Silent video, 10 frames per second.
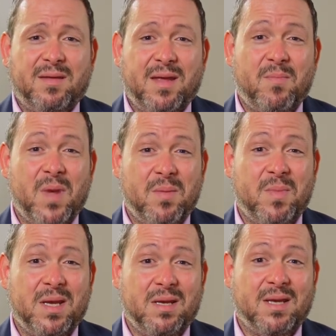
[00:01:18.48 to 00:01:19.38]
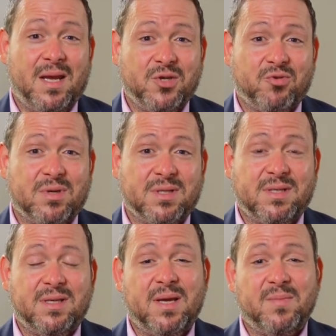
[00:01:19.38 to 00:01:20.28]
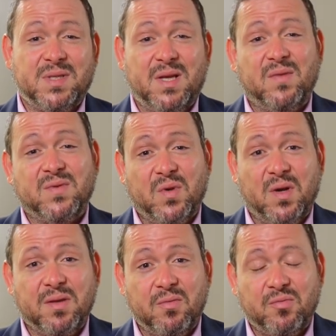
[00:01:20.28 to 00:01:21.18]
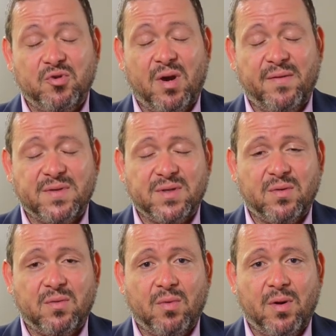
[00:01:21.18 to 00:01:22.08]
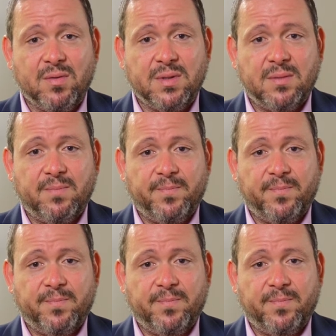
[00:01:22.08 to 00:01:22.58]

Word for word: they may be dangerous to themselves or other drivers on the road.